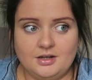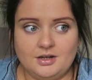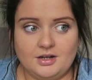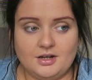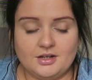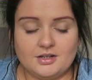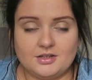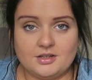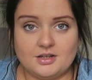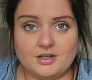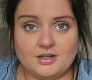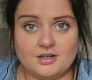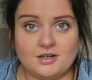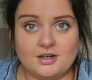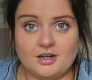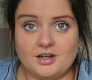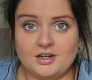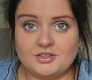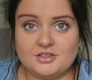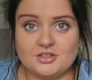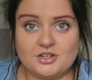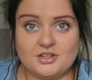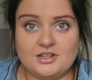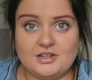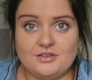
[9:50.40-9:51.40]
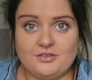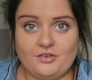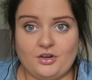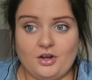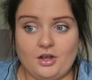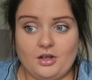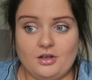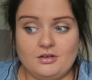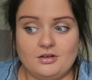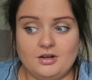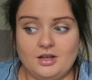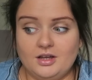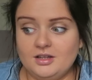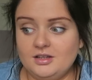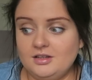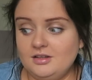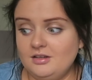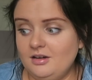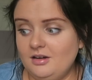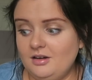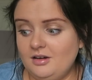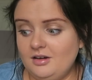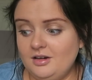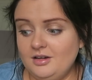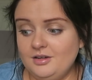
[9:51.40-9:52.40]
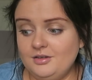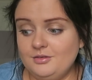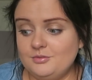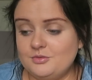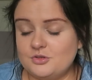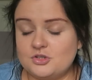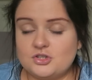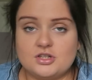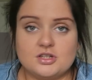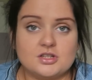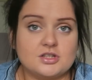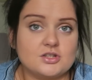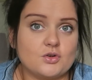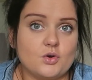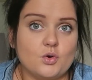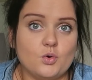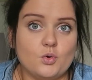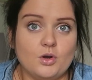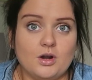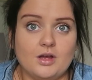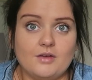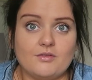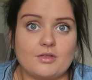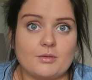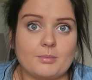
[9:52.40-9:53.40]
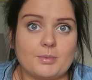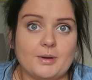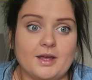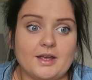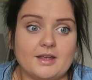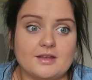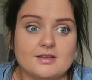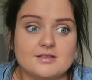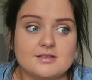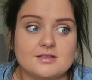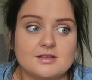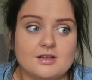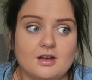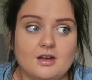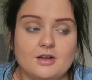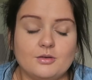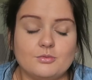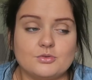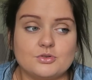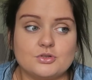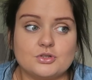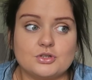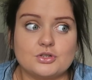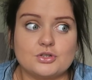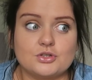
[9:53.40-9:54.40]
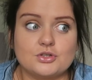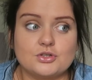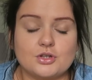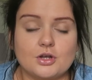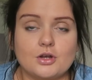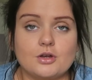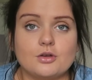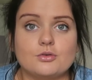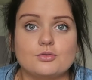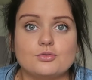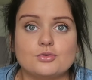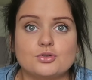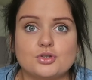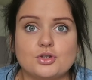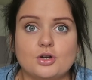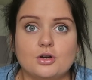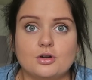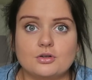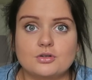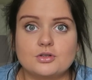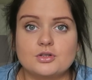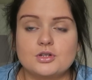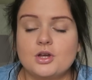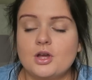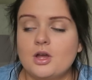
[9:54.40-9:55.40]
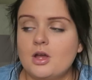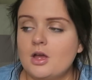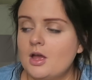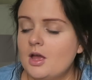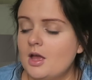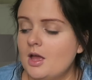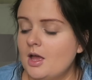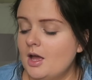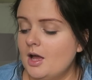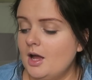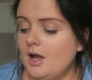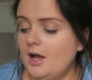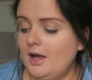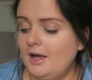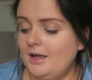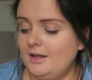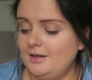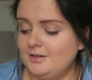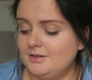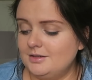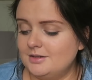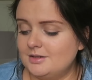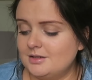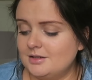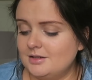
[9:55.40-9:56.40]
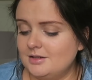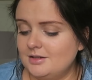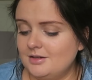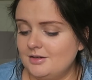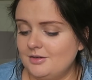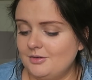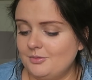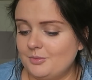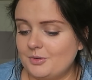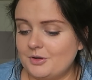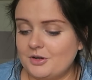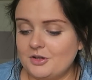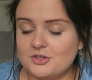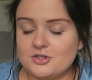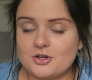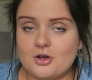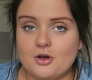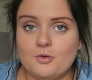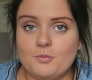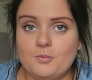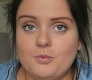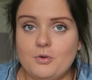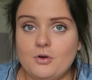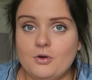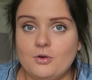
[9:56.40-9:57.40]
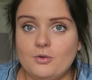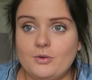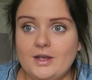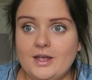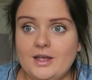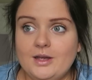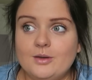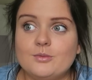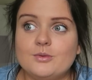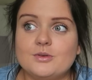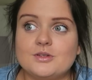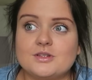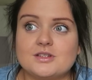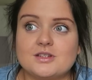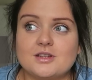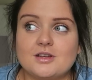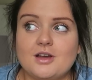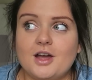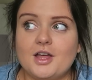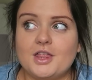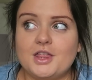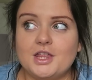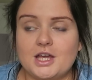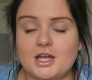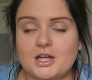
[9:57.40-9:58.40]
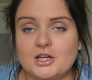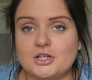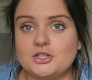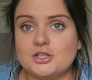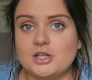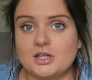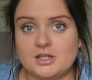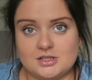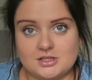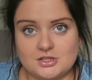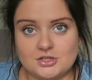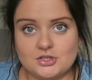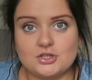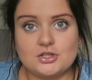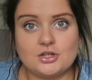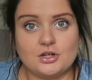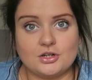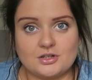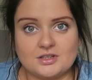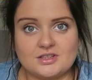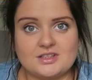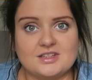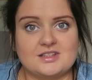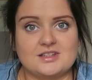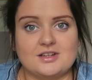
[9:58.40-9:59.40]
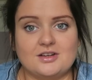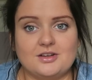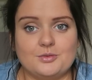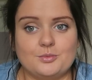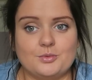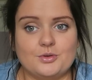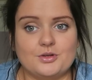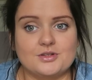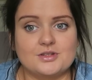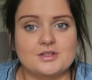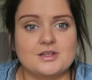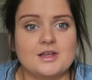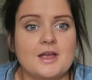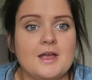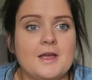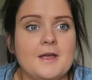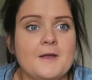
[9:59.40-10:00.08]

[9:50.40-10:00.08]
I don't even know, like, it was just all over the place. I was just so shocked. And when I told Paul, he was, I think, just as shocked as I was.